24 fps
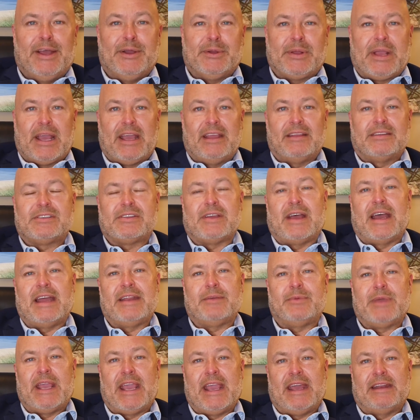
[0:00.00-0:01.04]
Okay, so how
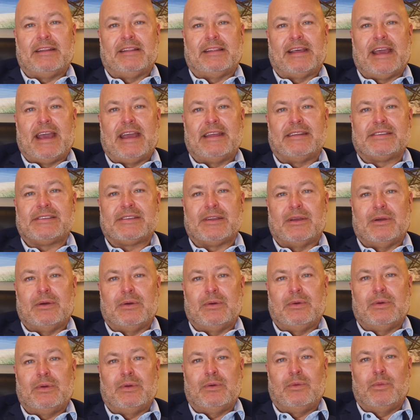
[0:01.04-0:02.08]
do we handle that?
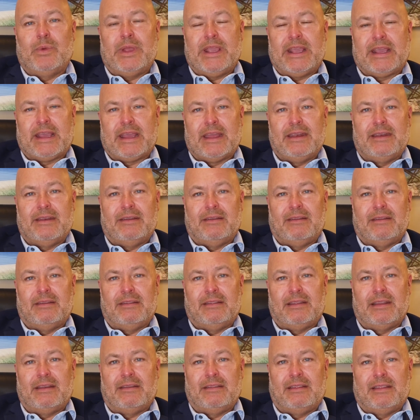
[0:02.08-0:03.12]
So we can,
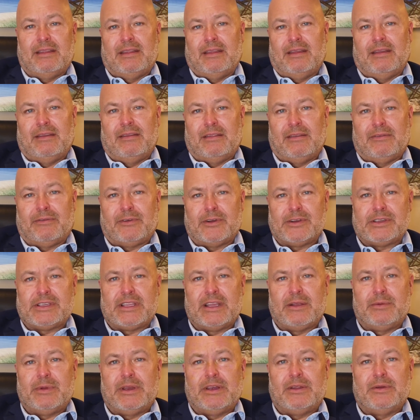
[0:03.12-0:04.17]
the first
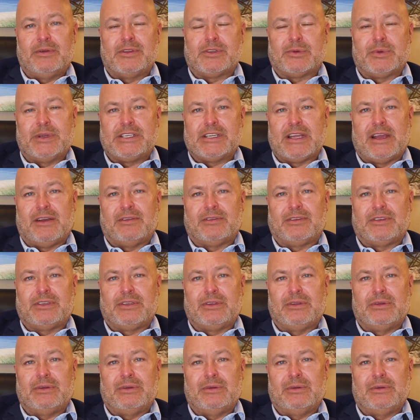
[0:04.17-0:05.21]
thing we do is reach out
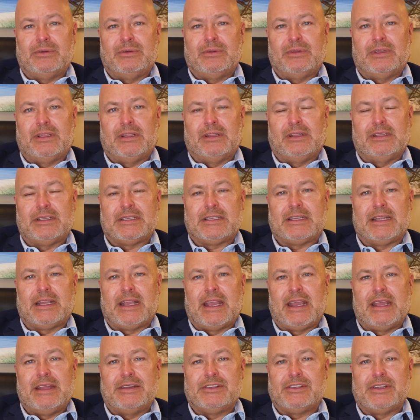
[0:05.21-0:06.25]
to the listing
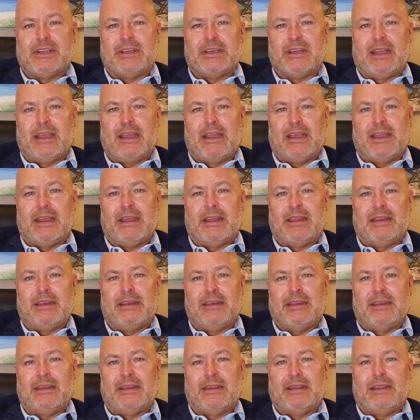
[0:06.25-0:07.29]
agent
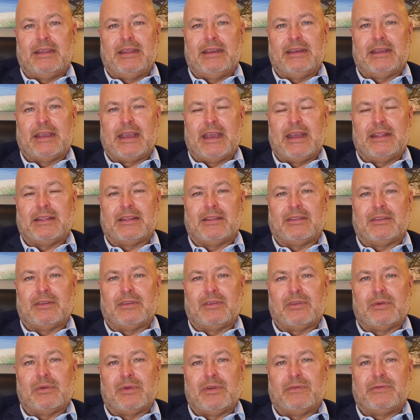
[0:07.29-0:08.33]
and indicate that
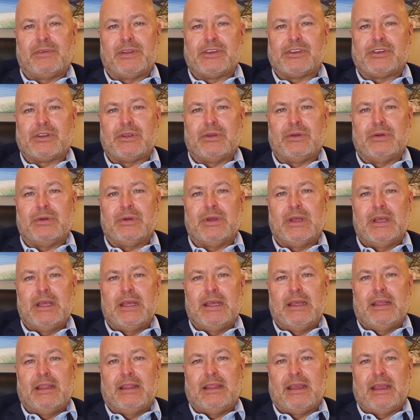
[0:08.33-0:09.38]
there's a roof issue.
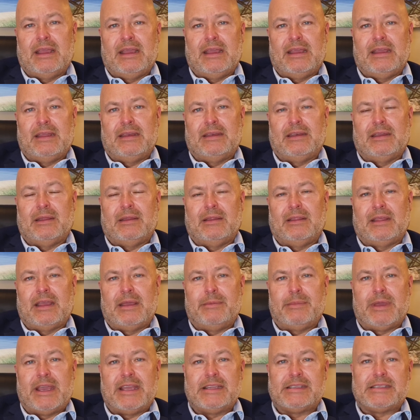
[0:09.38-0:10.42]

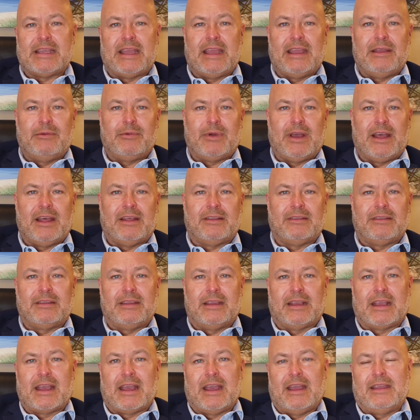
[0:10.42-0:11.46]
They may say, well,
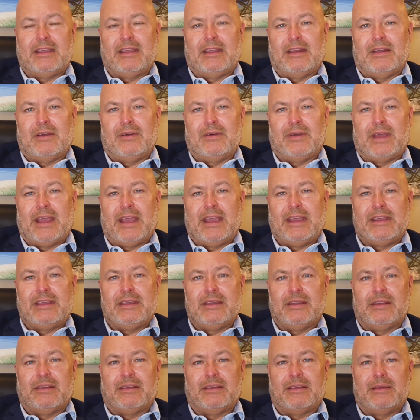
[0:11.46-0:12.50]
you can't, hey,
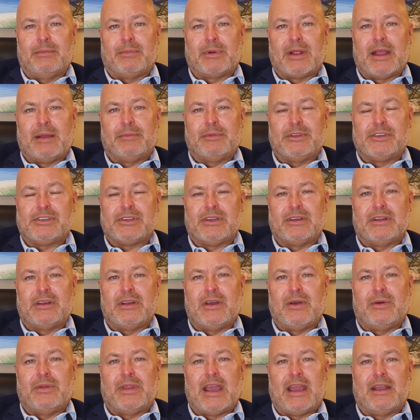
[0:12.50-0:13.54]
you probably should have
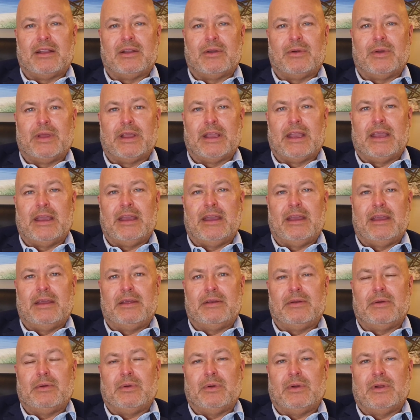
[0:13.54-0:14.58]
known that going
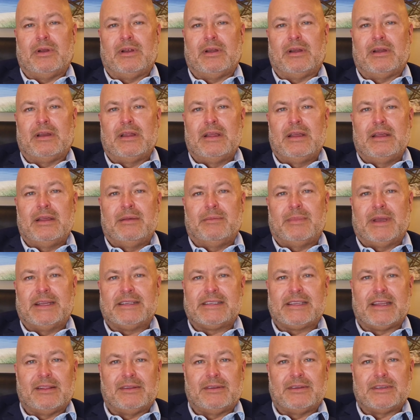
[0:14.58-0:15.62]
in, or my
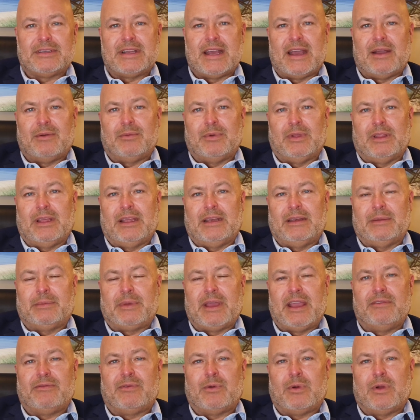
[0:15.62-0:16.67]
seller's not willing to
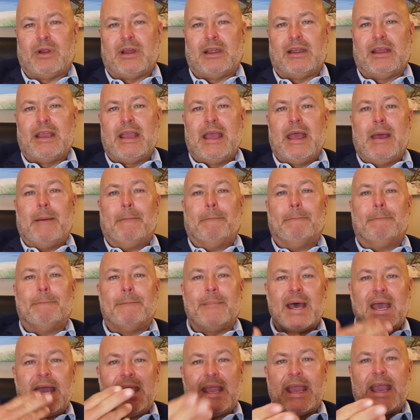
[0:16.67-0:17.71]
pay for it.
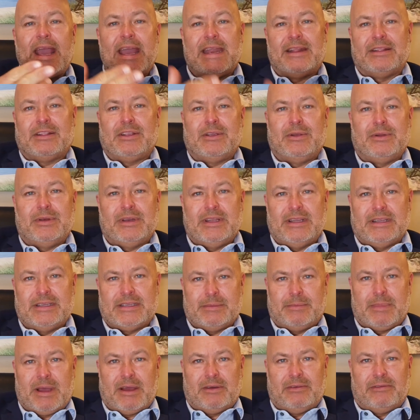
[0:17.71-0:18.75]
My attitude is
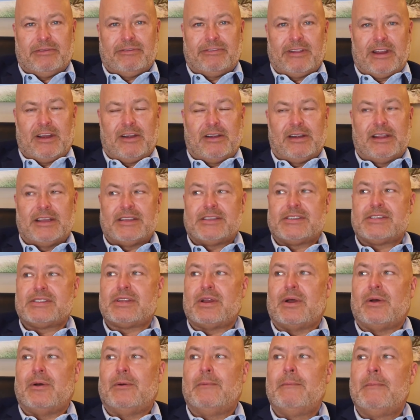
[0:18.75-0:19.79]
about fairness.
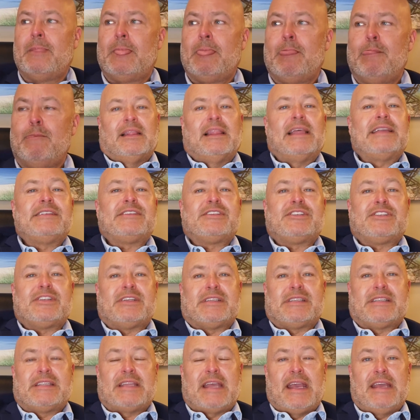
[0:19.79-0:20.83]
So let's
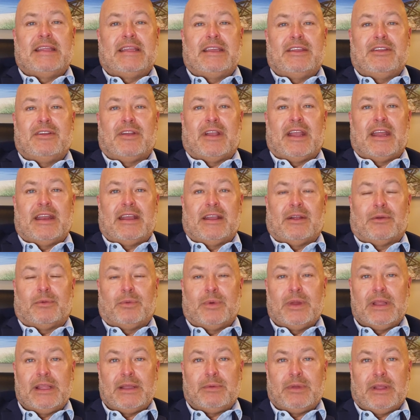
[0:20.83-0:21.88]
just say that you're getting a
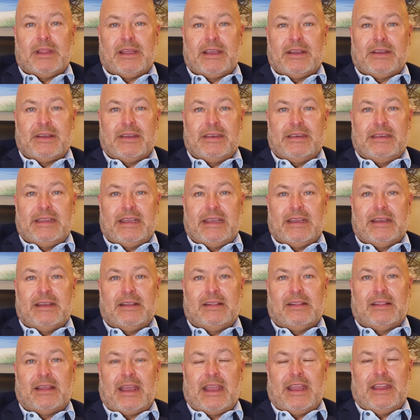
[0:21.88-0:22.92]
really, really good
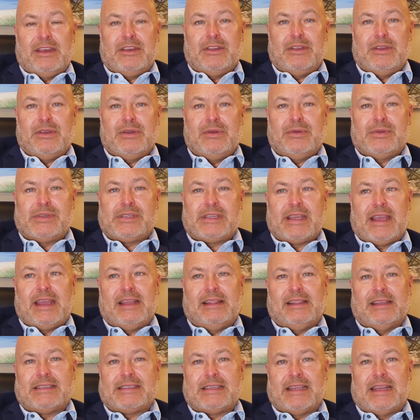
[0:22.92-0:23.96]
deal and you say,
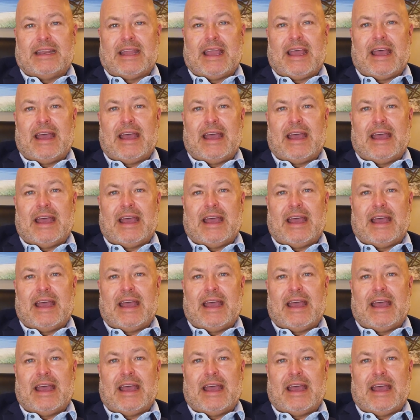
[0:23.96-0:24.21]
listen,